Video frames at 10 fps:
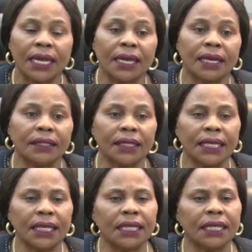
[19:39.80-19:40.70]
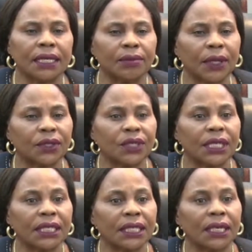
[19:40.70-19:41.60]
And E, the
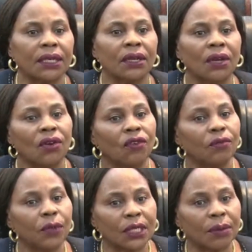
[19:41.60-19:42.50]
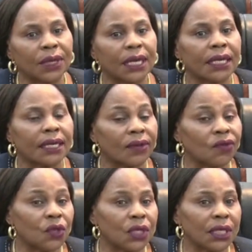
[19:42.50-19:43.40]
repatriation of Mozambican
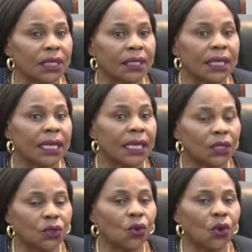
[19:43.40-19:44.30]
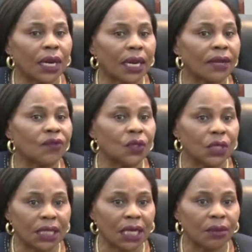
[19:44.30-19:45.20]
refugees at Tongogara refugee
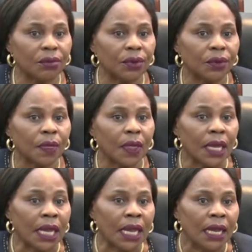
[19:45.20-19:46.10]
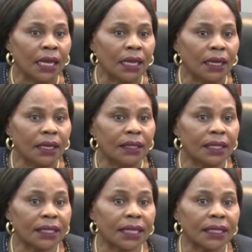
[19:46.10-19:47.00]
camp. In this
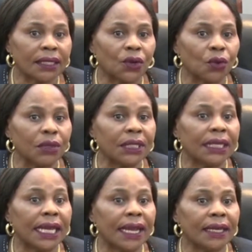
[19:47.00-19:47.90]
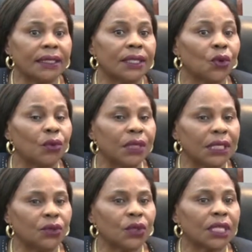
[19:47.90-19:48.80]
case, the Commission urged the committee
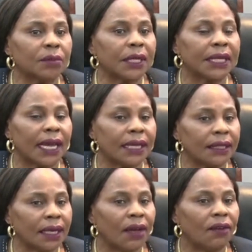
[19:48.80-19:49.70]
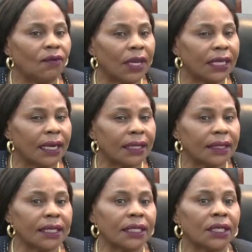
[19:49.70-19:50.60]
to expedite
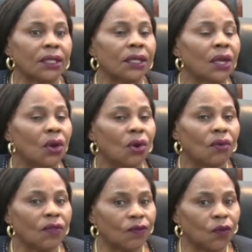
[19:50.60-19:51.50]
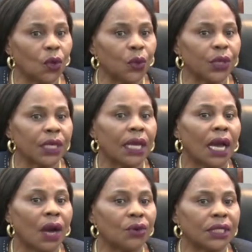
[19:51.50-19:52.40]
finalization of the following
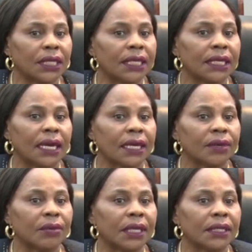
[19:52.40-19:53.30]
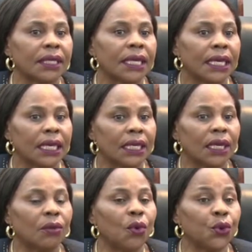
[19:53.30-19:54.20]
outstanding agreements and
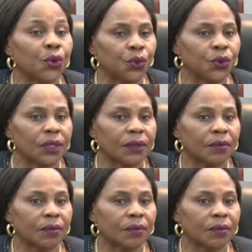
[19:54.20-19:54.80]
MOUs.